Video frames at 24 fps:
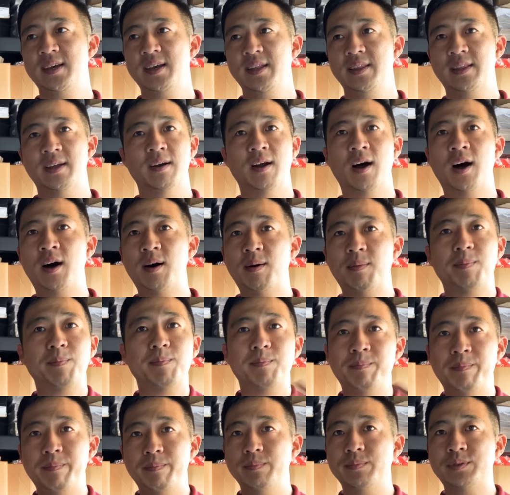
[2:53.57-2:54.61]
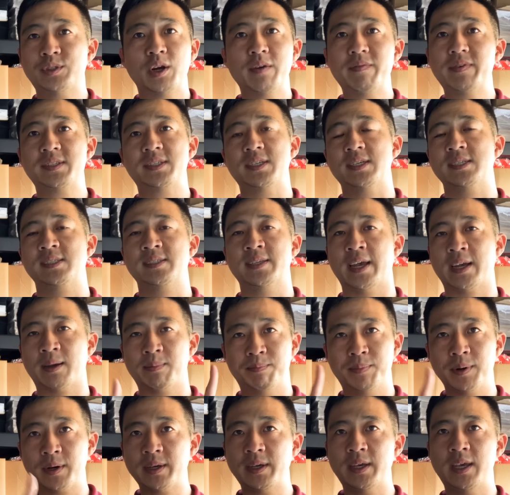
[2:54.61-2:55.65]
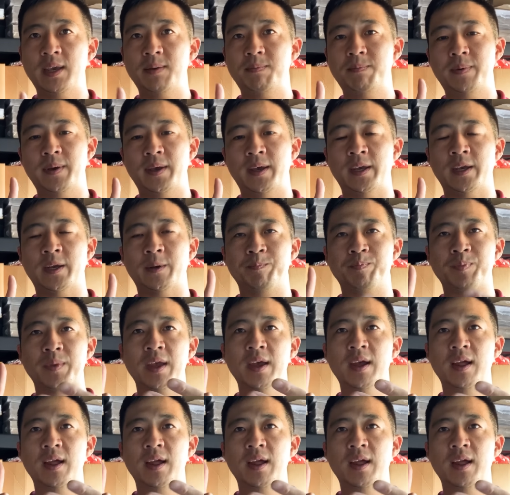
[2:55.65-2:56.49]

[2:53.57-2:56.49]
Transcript: They're all services like bookkeeping,